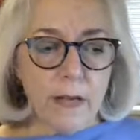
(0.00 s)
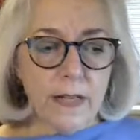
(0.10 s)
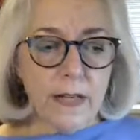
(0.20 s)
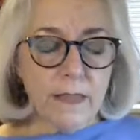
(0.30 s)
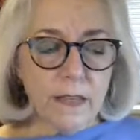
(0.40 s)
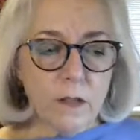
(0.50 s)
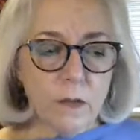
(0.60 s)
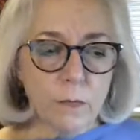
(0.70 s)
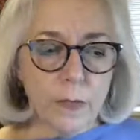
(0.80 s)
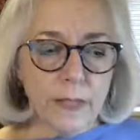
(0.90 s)
and I think
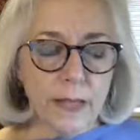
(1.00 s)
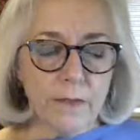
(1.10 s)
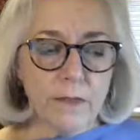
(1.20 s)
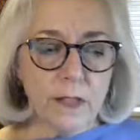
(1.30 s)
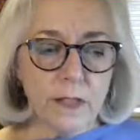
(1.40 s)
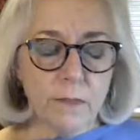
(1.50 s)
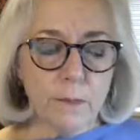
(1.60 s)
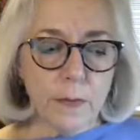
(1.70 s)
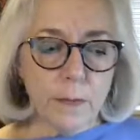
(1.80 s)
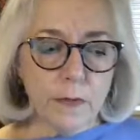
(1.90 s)
you really have to give
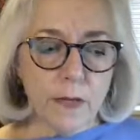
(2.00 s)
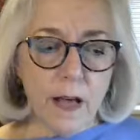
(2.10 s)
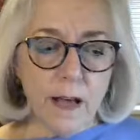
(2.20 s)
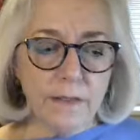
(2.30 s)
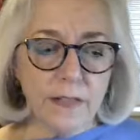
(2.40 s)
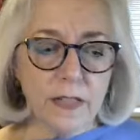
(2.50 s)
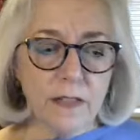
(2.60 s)
people the confidence